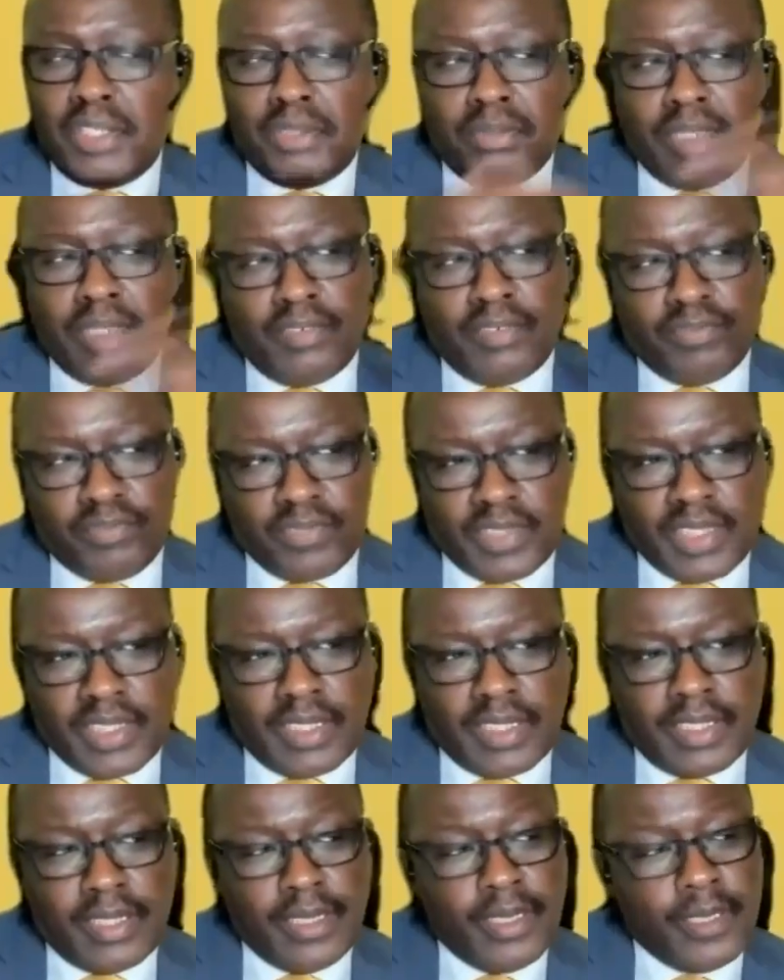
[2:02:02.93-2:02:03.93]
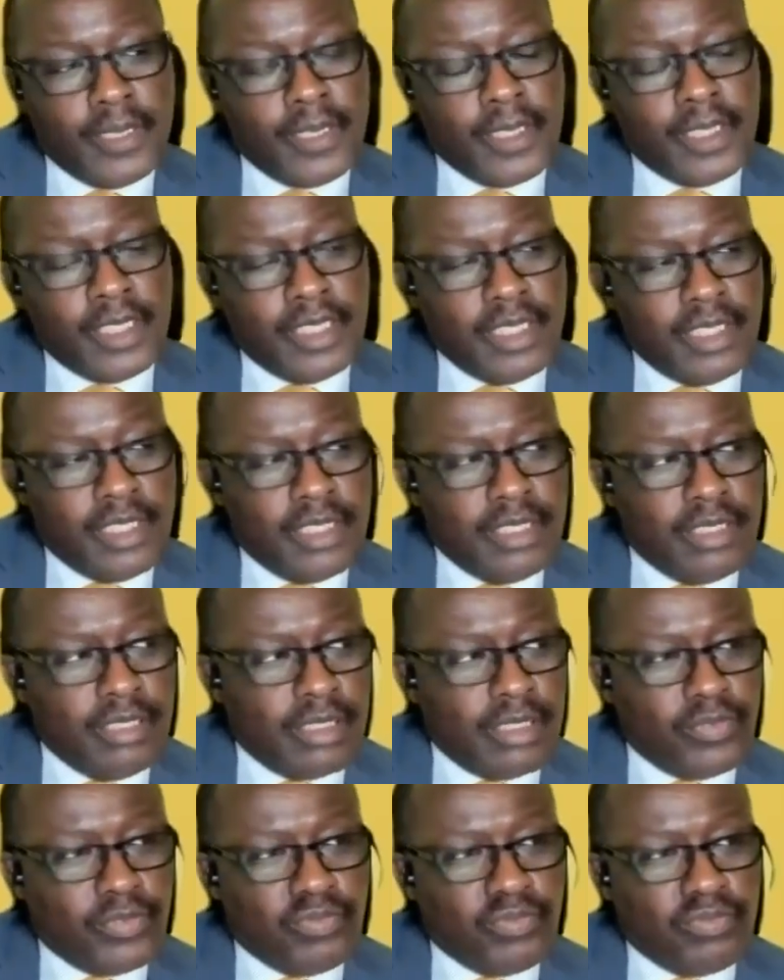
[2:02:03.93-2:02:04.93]
you have uh, you
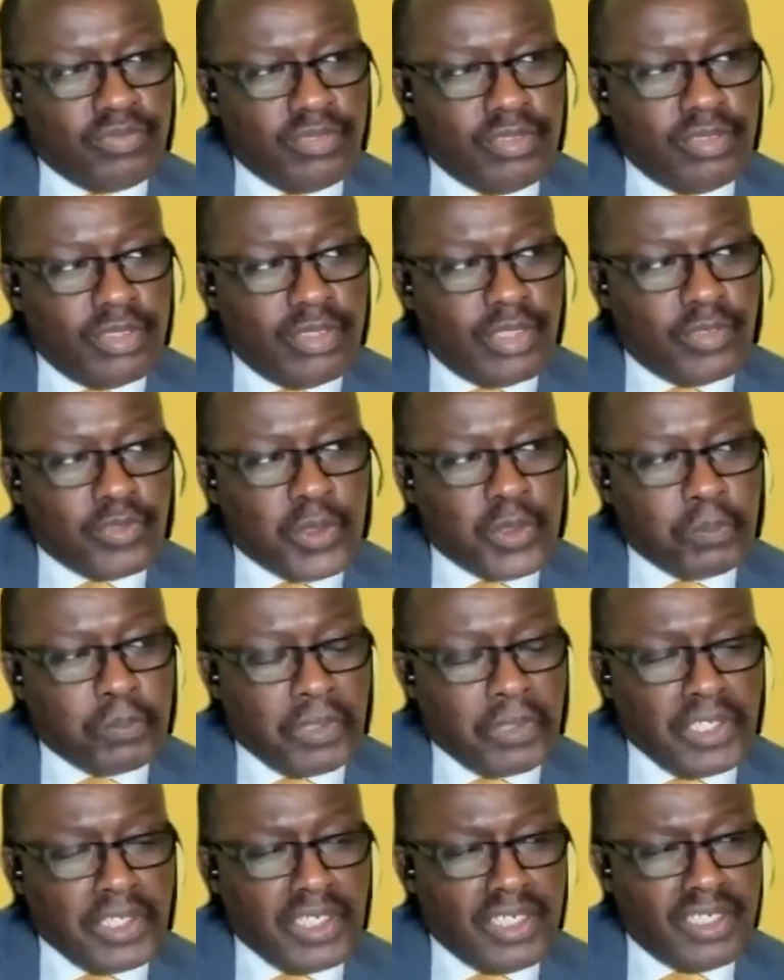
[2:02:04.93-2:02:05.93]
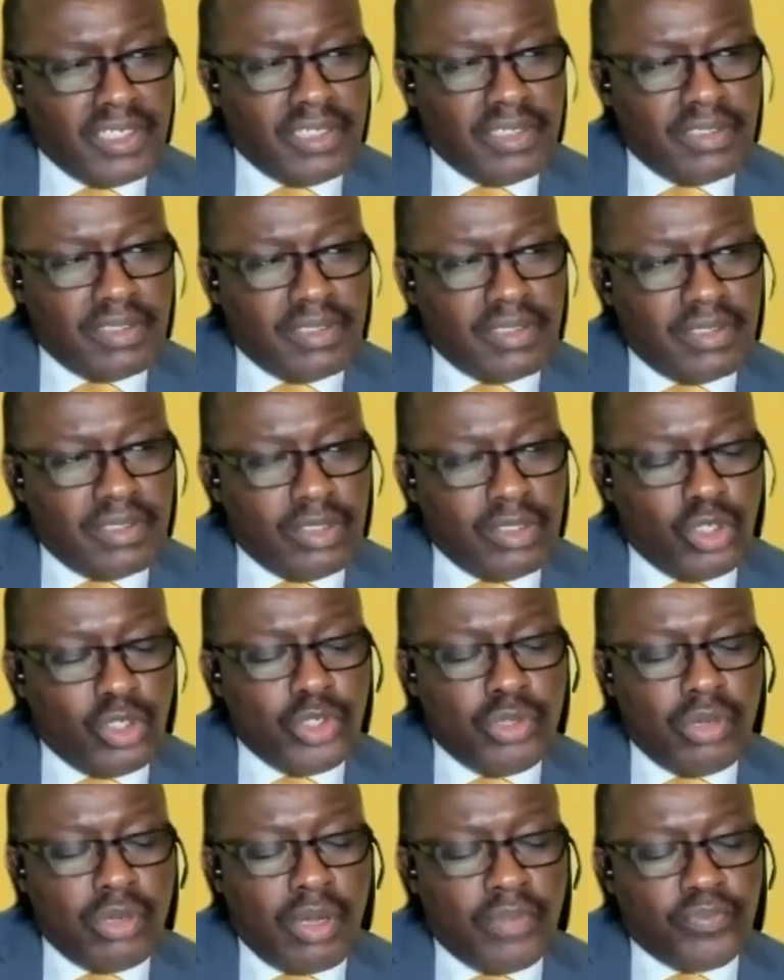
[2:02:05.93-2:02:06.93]
have you have spring, you know
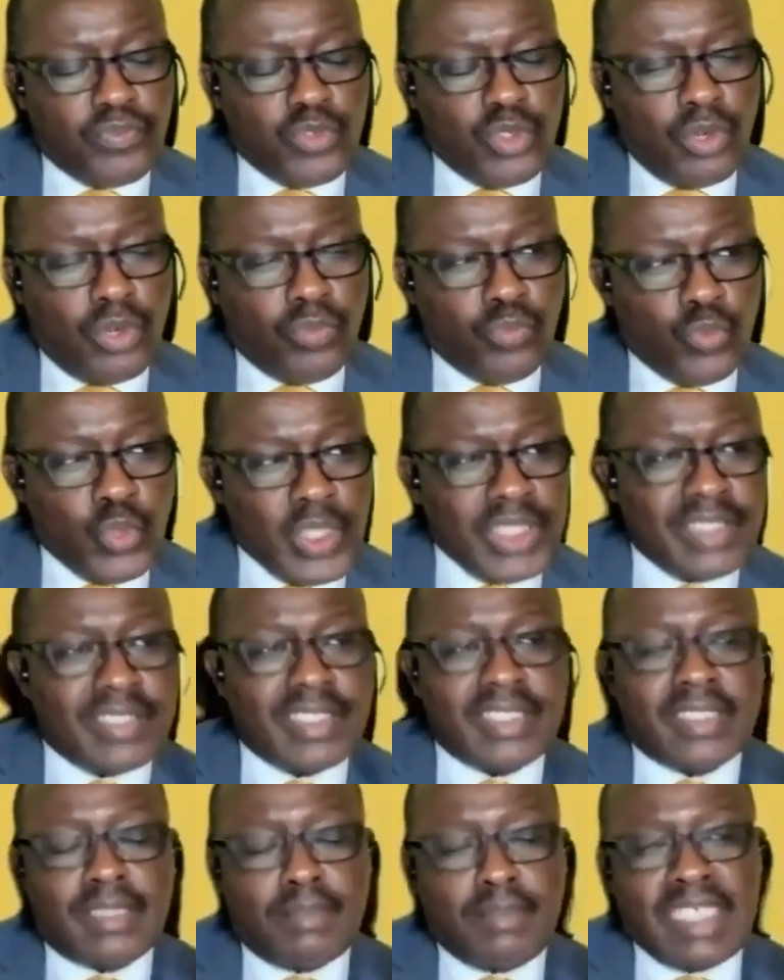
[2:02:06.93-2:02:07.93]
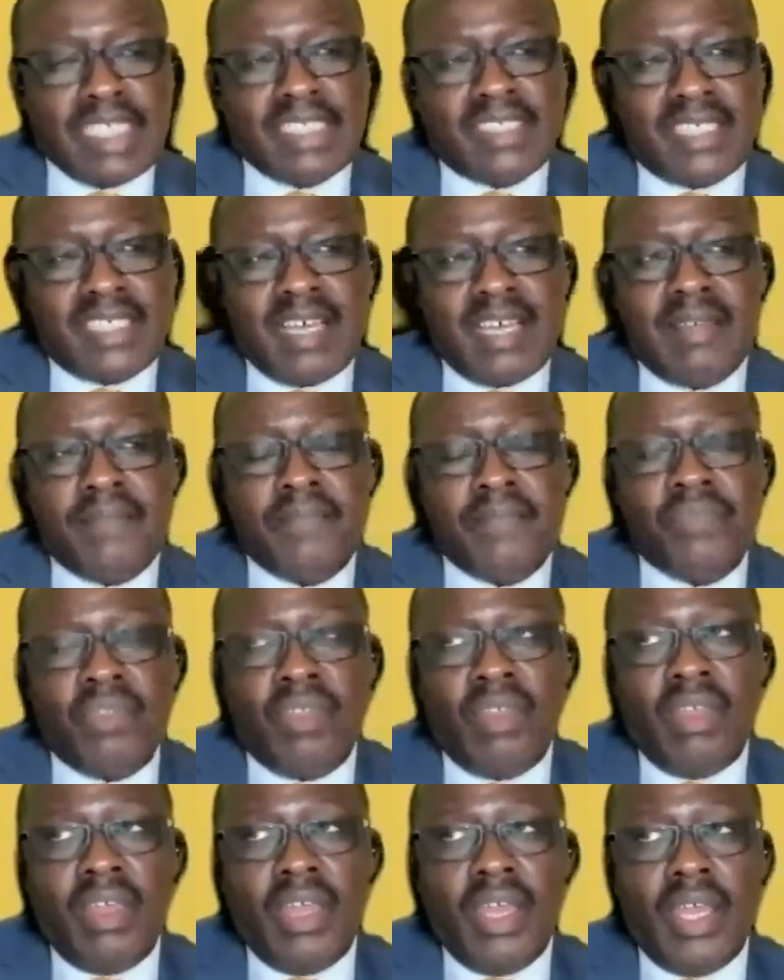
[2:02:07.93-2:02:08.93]
you have you have winter semester,
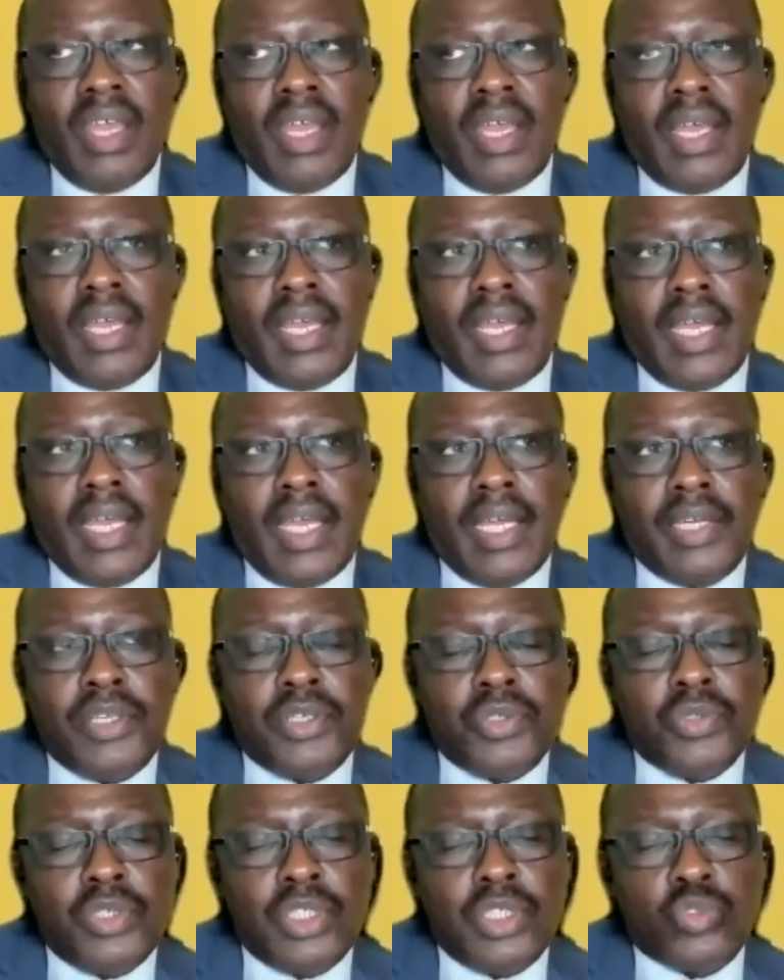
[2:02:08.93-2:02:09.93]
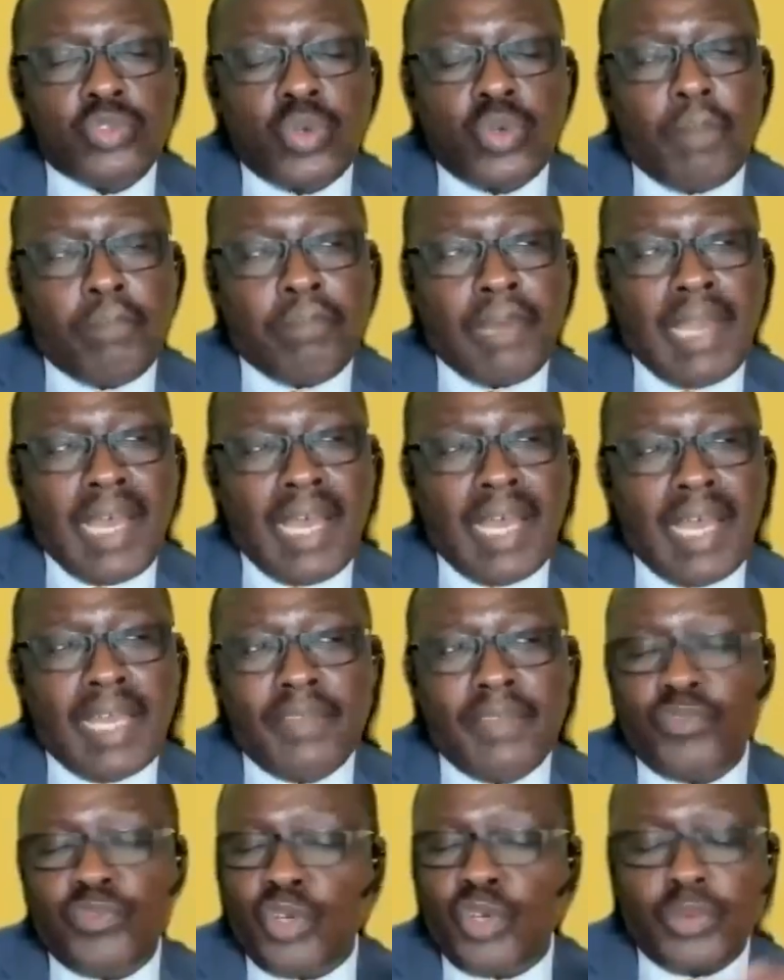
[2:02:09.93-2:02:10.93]
and you need to apply
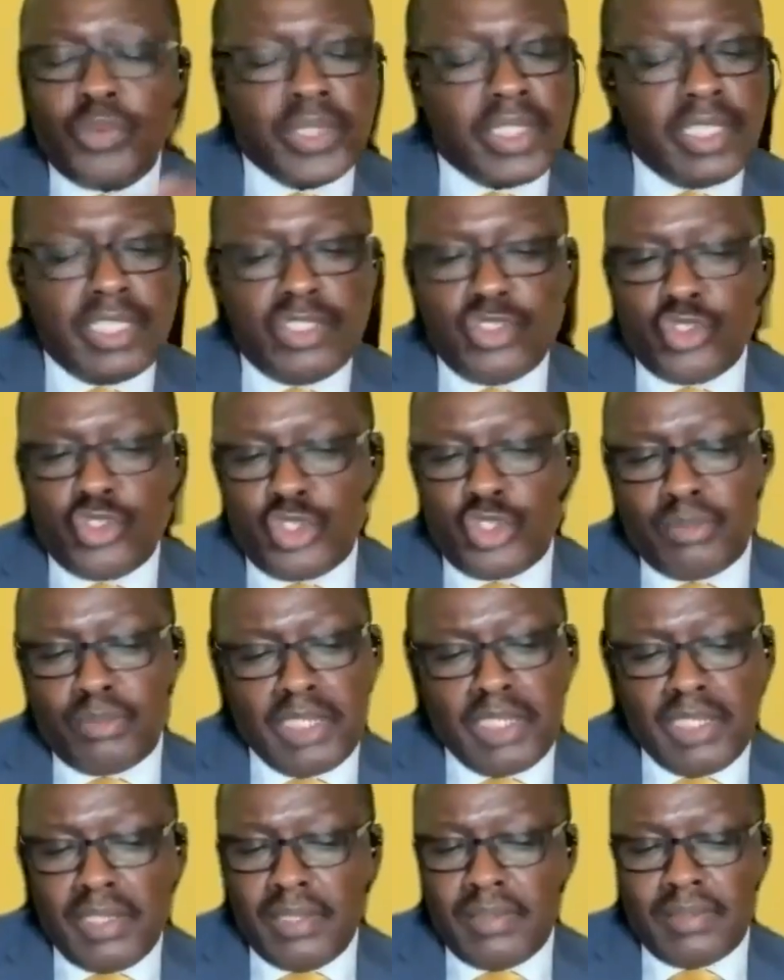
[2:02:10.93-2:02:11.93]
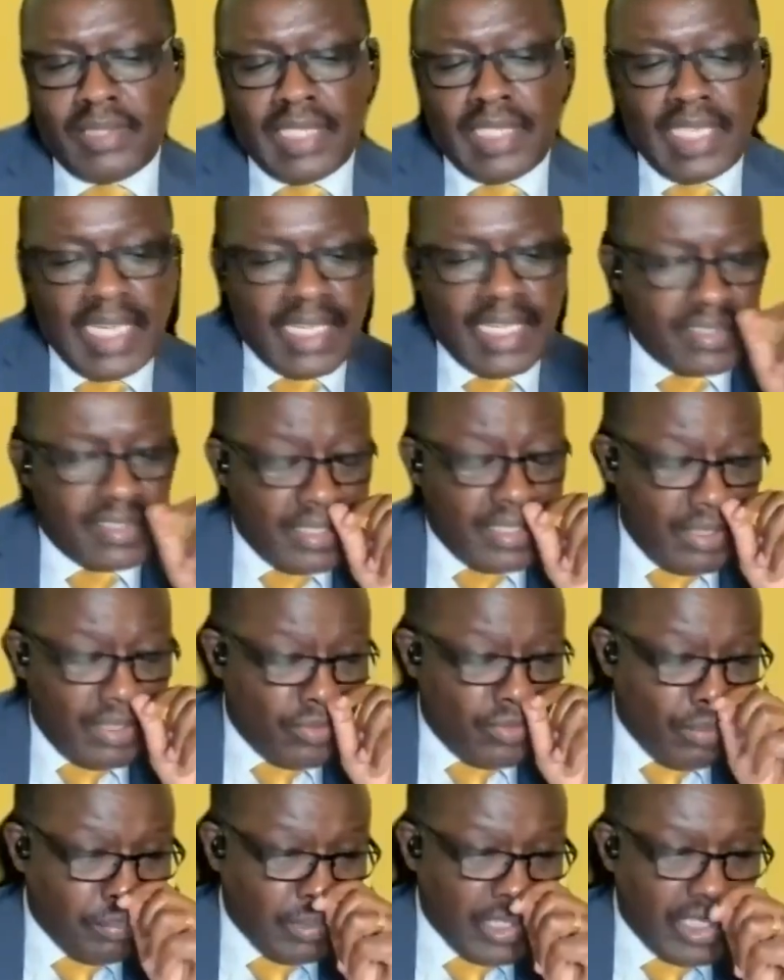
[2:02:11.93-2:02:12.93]
if you are within Germany. The last day
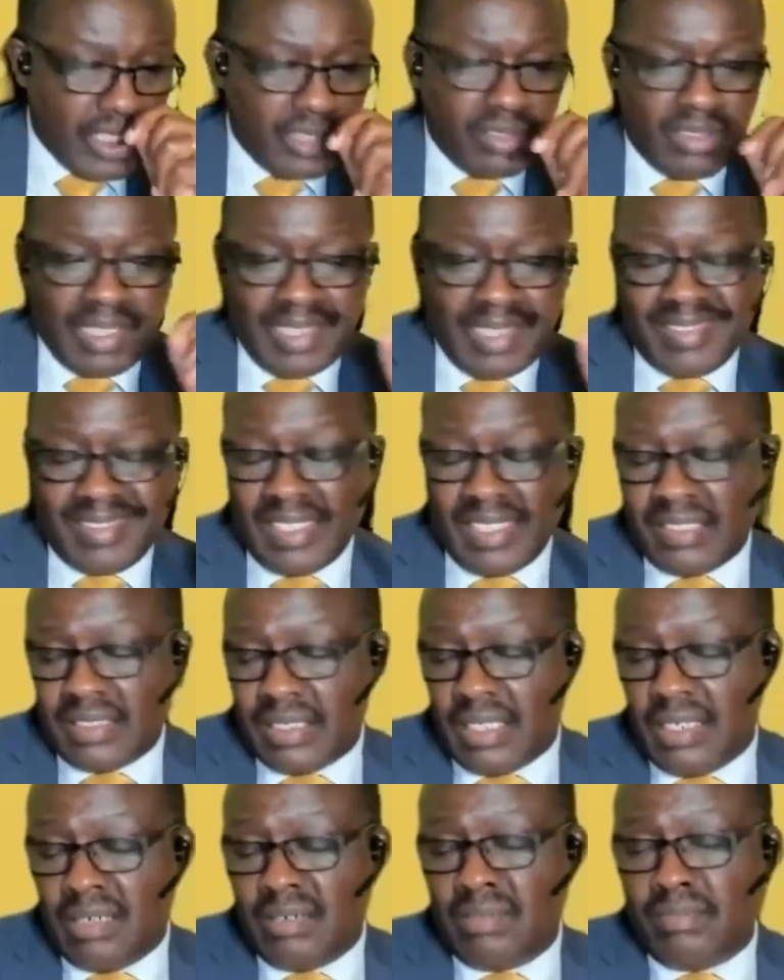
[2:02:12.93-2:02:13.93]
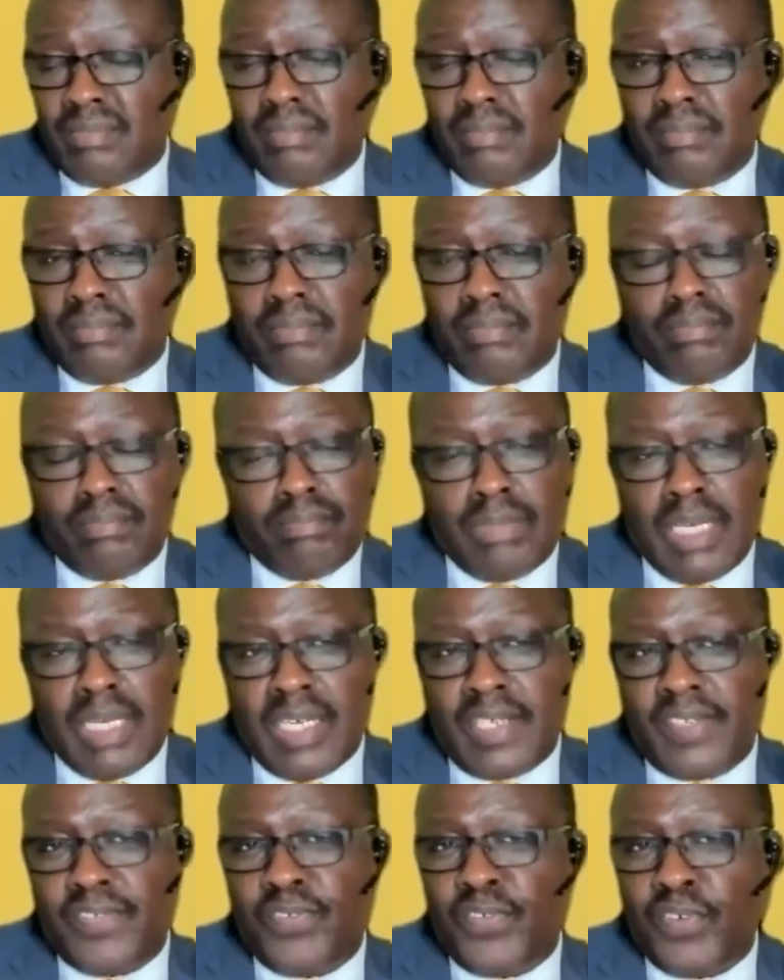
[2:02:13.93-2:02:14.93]
of application, I think, is around
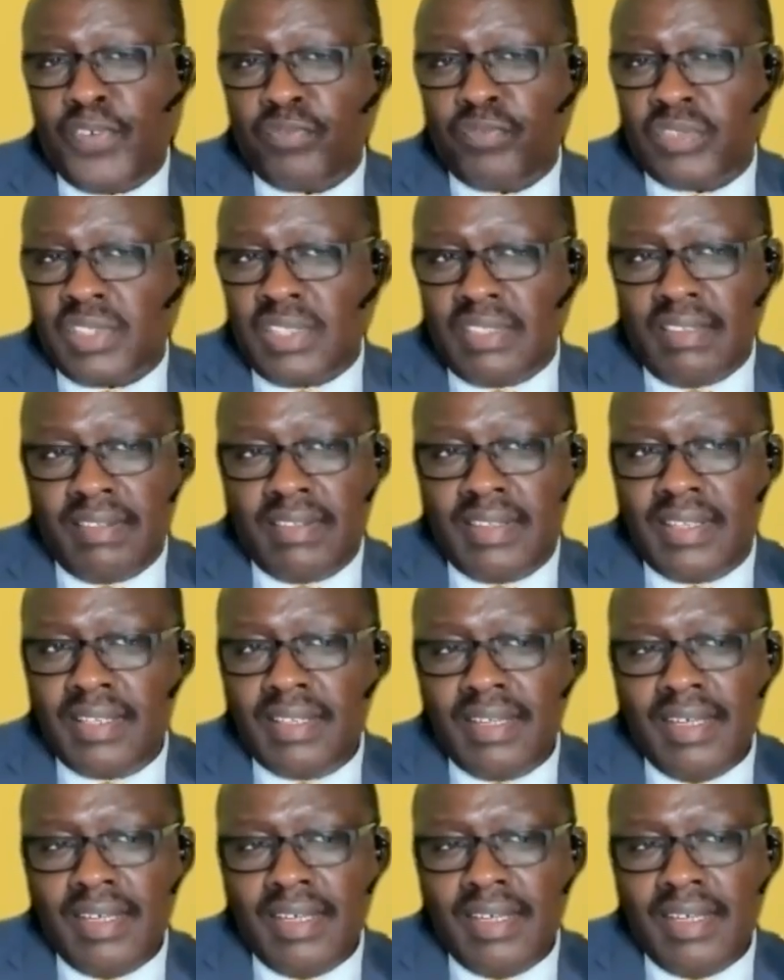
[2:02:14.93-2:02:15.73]
March 15th.